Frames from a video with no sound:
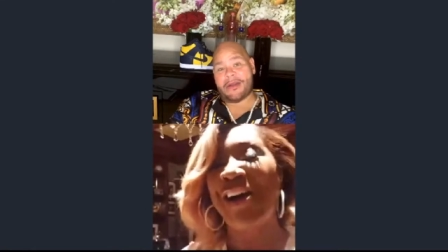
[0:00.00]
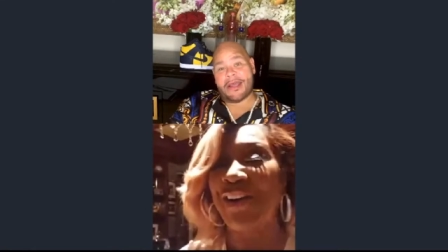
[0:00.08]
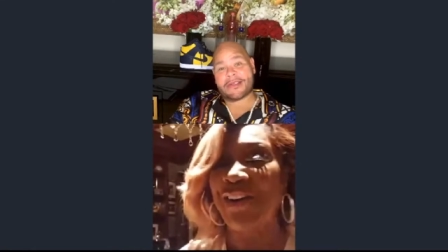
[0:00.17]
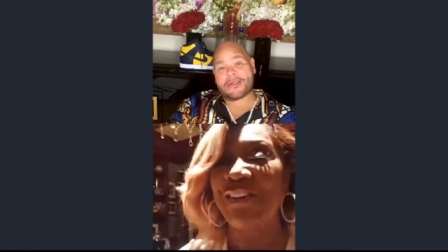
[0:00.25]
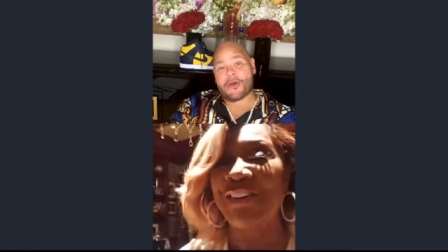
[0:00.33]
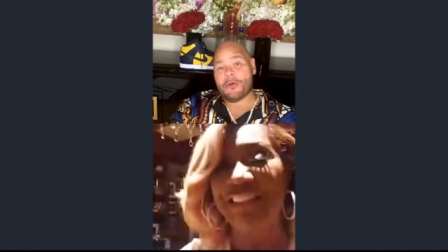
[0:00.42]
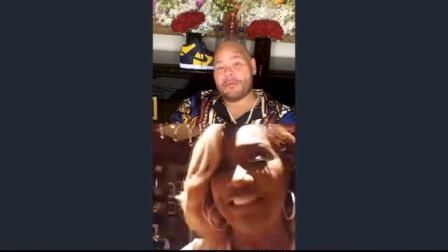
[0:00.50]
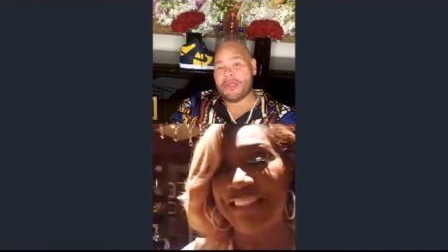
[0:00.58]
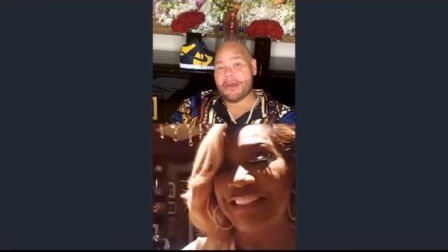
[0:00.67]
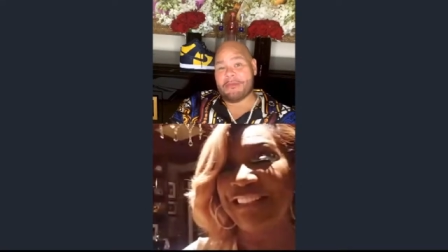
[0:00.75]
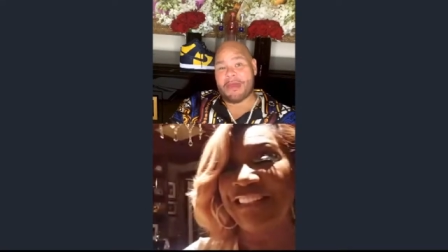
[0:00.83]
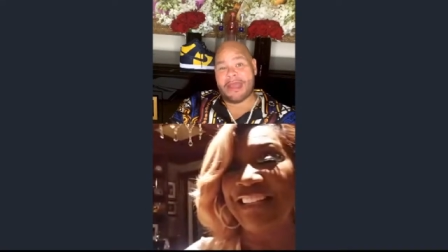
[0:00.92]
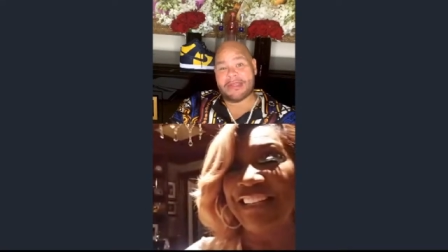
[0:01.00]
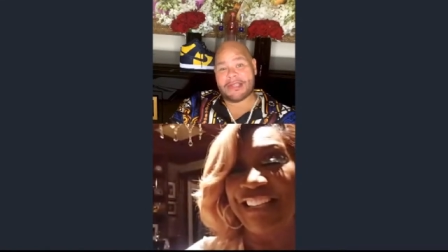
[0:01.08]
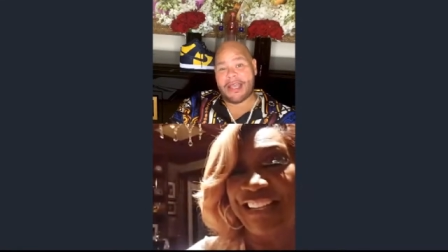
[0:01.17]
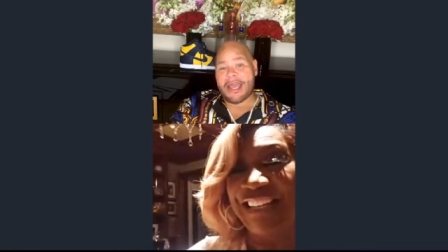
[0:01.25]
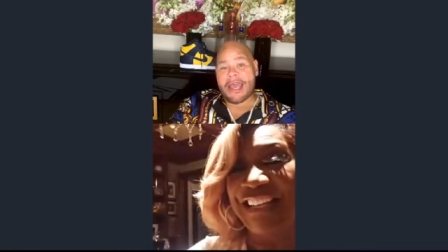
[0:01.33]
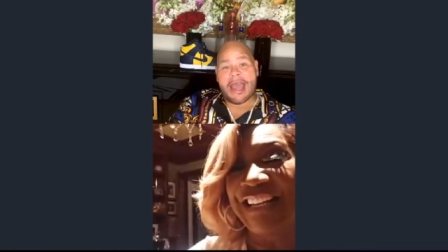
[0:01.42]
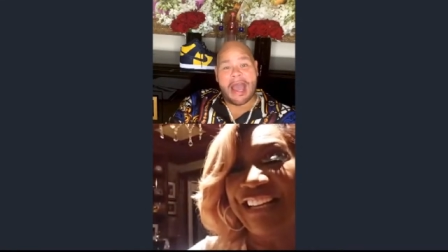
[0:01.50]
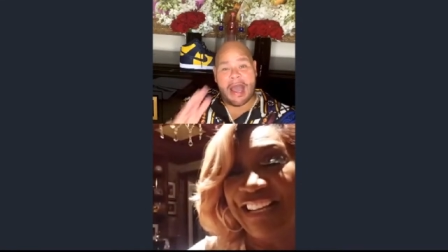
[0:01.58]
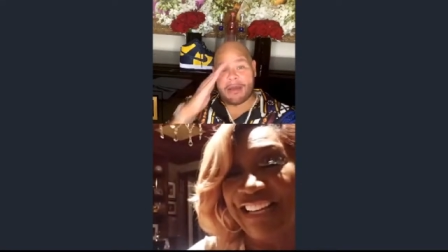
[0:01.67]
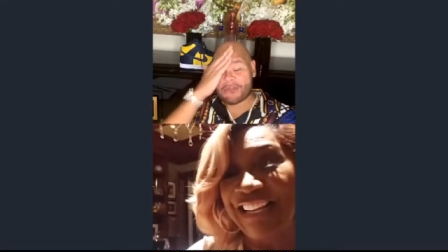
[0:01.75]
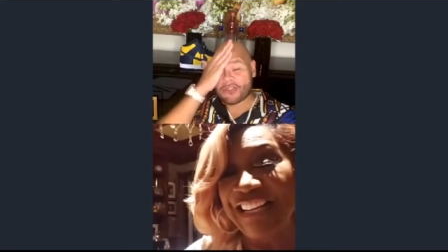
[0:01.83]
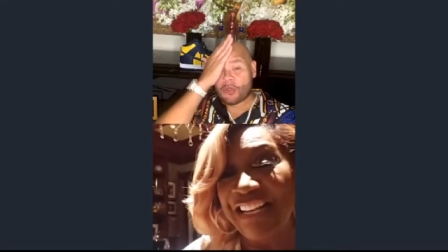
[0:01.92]
That's gonna be amazing.
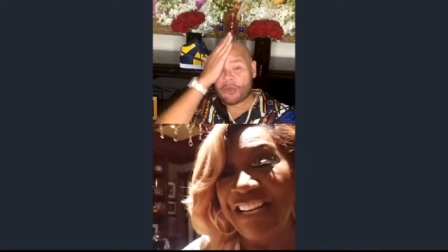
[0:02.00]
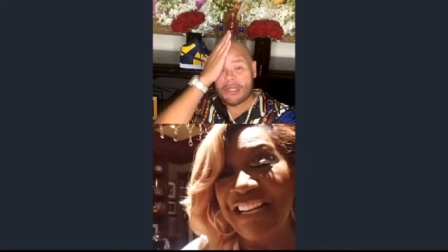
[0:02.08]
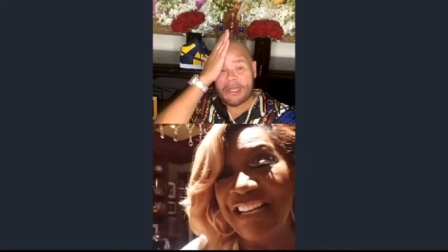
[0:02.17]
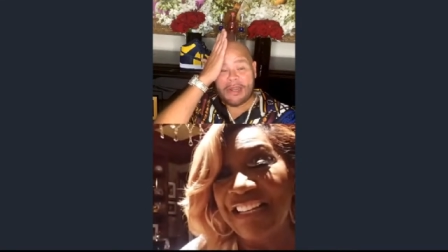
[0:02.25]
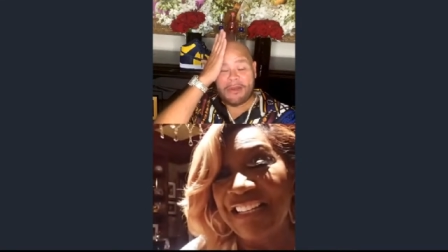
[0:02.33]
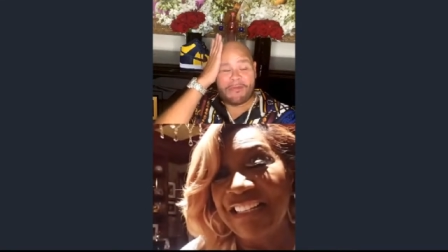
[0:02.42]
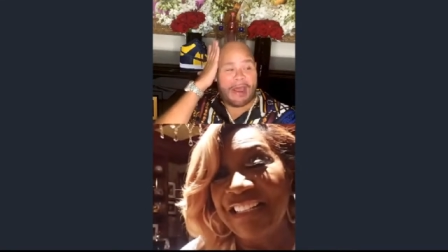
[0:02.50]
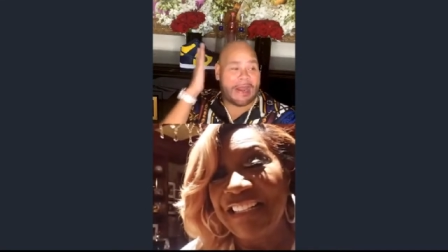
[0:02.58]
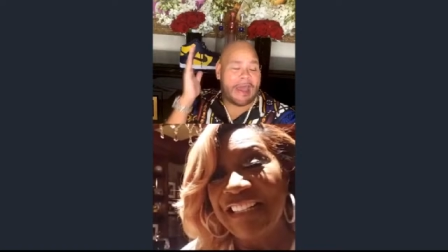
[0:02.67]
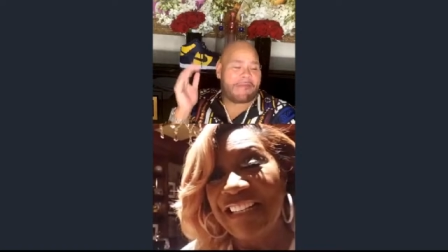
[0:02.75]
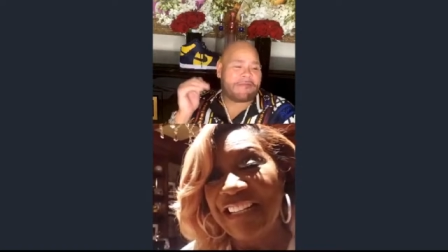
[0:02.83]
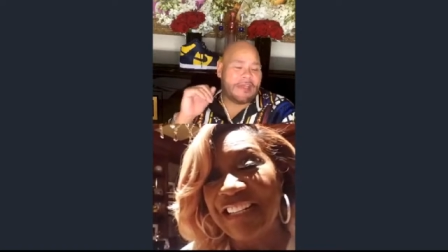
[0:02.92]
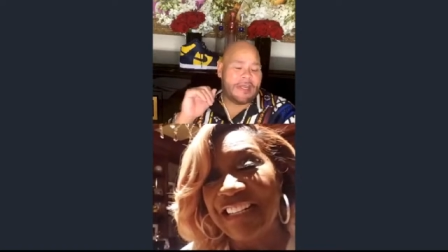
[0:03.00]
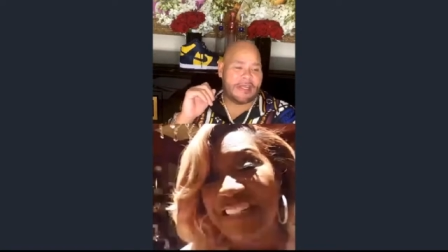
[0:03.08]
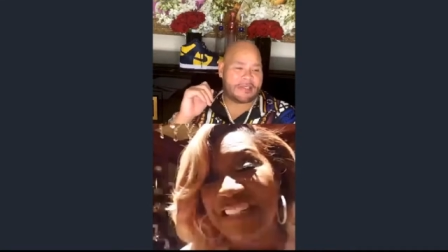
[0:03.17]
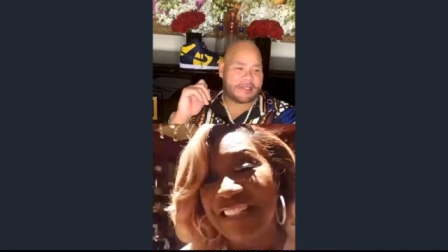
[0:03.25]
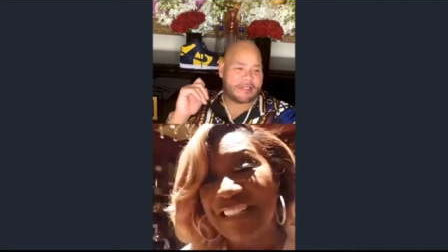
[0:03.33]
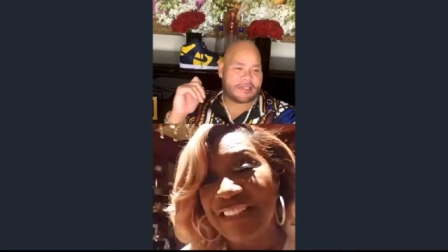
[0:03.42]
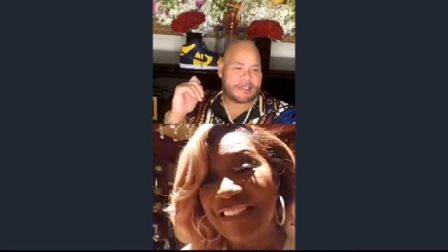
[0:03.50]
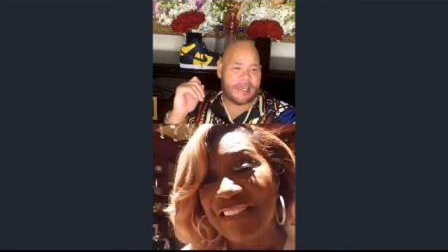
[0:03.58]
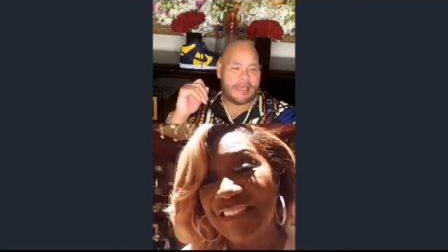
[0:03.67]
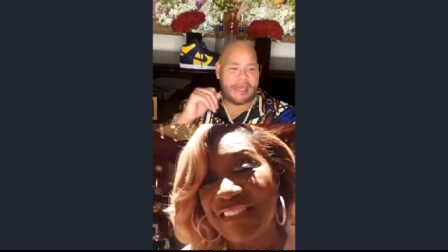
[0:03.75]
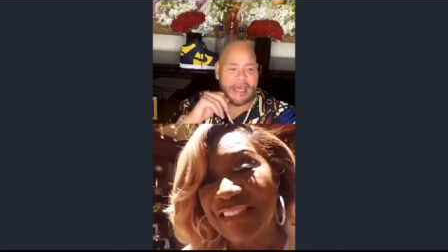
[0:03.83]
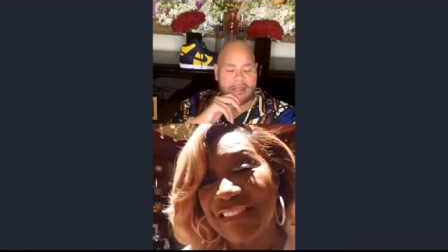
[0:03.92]
I'm tuning in right after this to
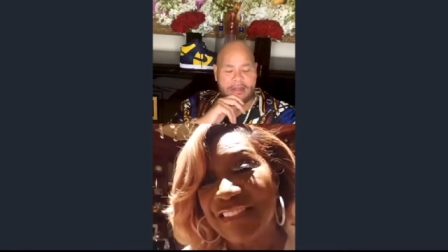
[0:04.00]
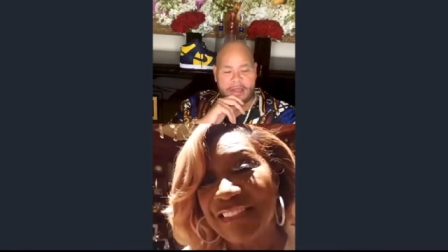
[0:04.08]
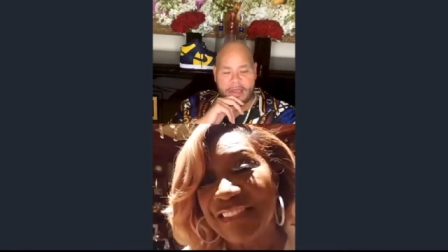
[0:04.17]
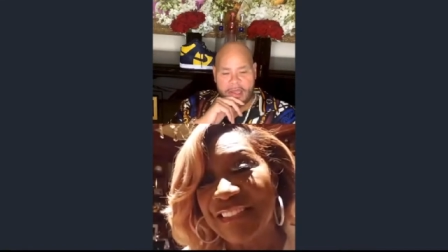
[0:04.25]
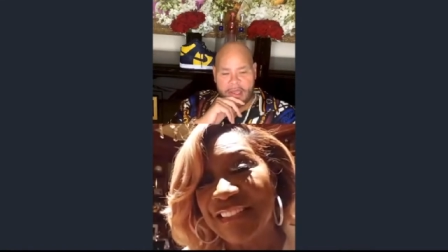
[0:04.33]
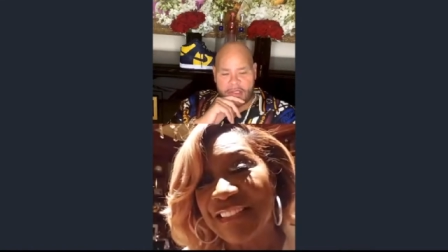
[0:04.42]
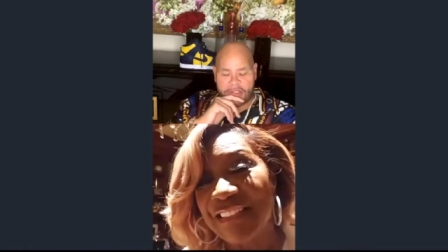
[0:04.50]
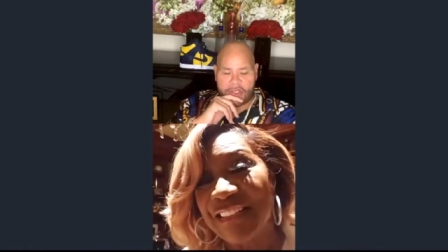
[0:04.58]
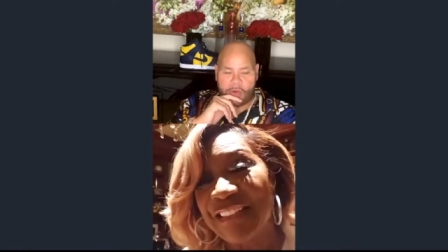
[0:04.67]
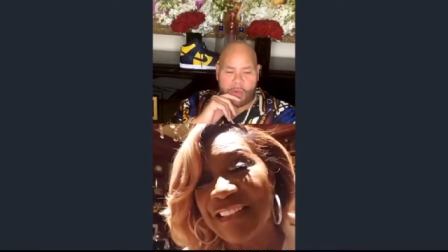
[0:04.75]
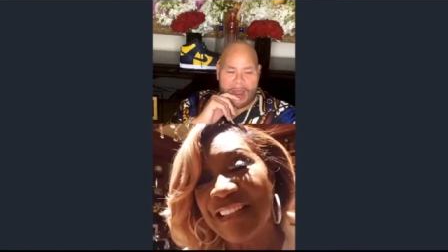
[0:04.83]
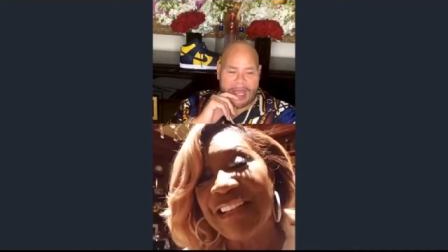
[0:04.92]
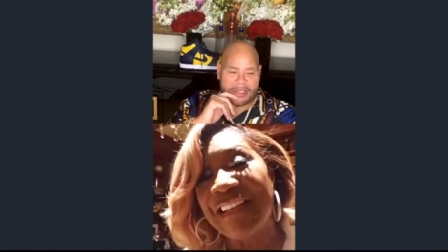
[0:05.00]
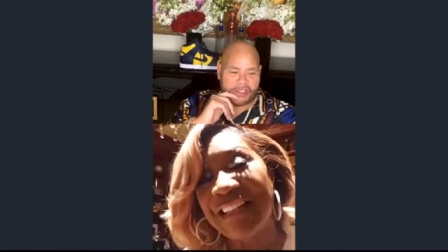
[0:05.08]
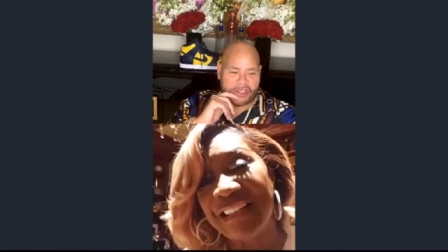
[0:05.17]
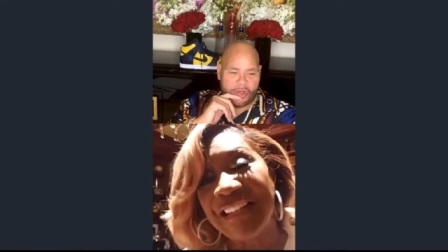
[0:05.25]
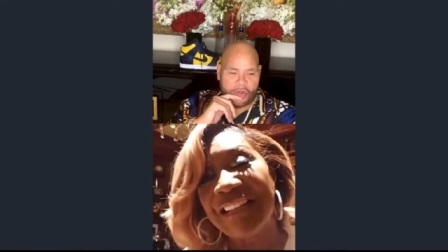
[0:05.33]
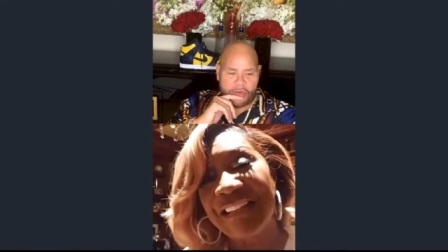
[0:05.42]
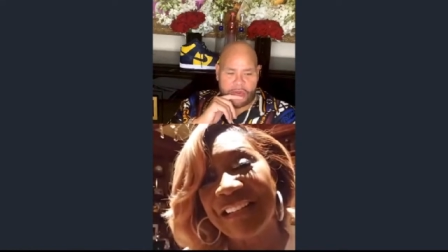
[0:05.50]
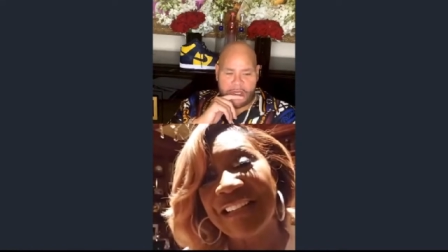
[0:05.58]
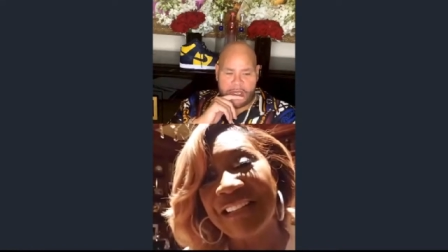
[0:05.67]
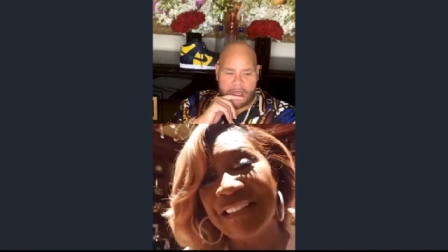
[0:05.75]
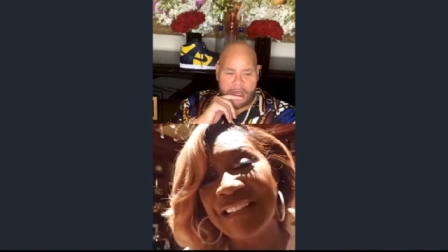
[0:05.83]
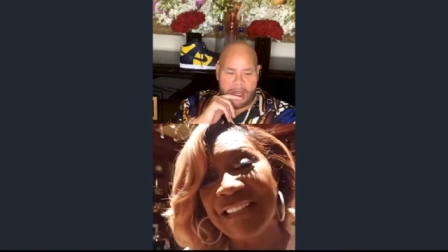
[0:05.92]
CNN to watch you.
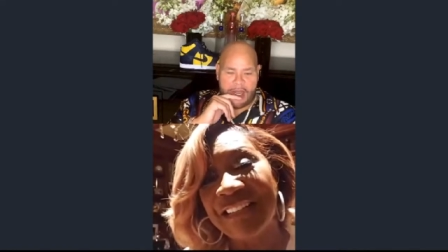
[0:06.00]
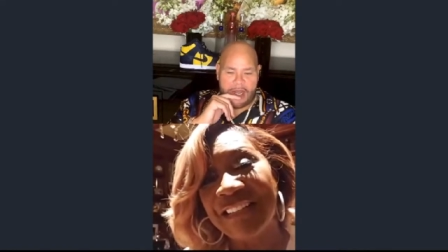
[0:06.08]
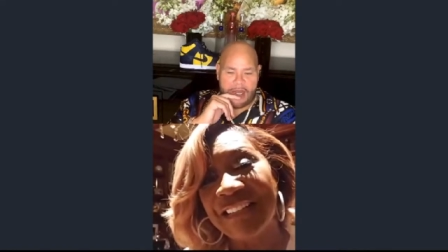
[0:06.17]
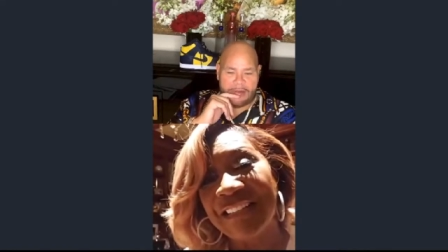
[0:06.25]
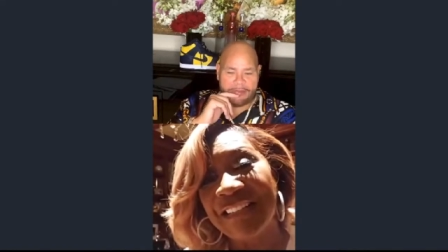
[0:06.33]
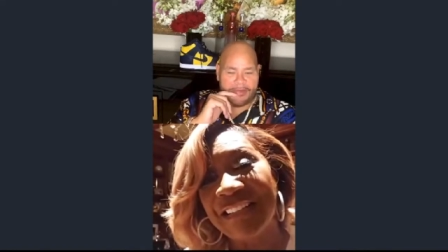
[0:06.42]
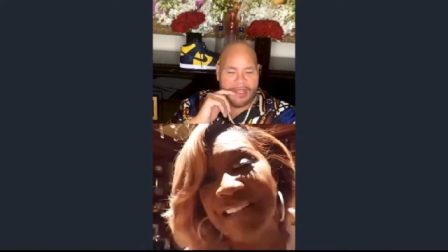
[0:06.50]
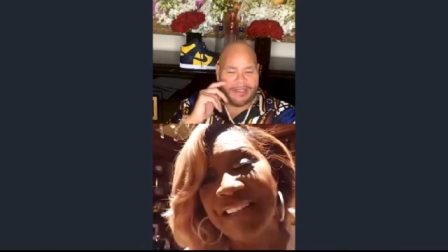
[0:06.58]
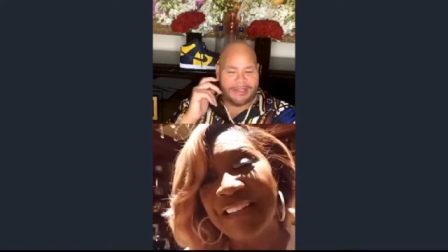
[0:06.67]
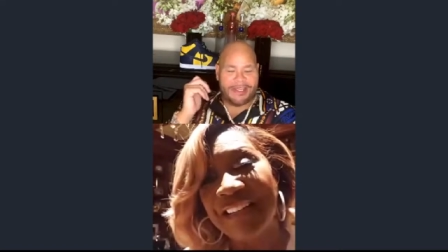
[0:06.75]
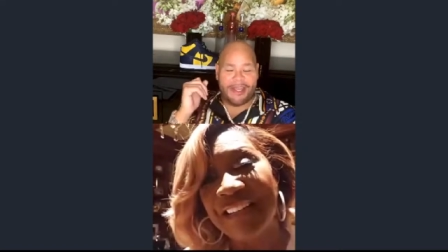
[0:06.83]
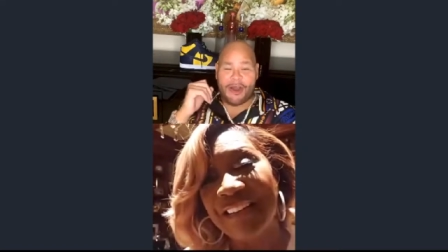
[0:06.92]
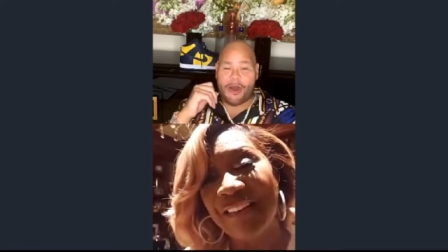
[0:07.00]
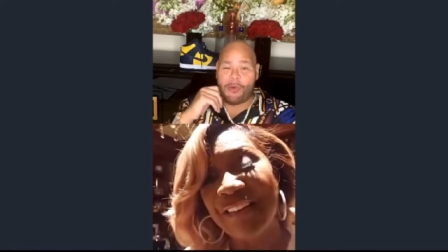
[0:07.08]
Dionne